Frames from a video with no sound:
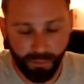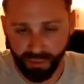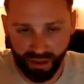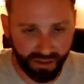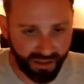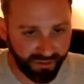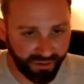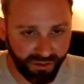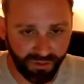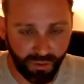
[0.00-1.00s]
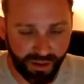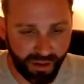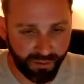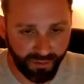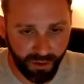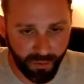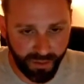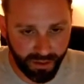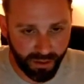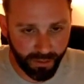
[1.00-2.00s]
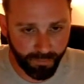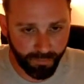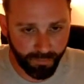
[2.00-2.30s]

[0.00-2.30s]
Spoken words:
bring the engine to 2,000 RPM,